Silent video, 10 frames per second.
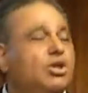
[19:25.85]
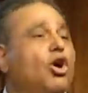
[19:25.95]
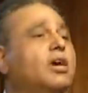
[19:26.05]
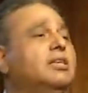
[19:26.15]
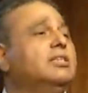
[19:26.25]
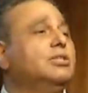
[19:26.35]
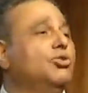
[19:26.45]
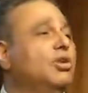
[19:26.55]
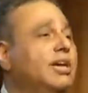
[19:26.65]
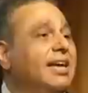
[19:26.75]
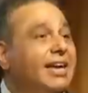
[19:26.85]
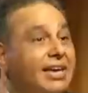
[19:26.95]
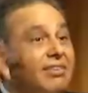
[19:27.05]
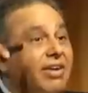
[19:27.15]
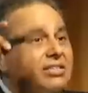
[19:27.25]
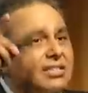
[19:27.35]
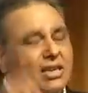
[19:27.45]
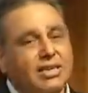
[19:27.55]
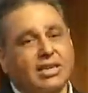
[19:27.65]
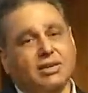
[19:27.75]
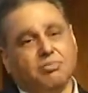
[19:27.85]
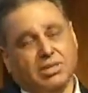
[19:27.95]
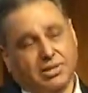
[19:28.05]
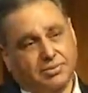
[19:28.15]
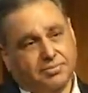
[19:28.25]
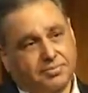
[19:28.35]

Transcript: talked into investing in a company.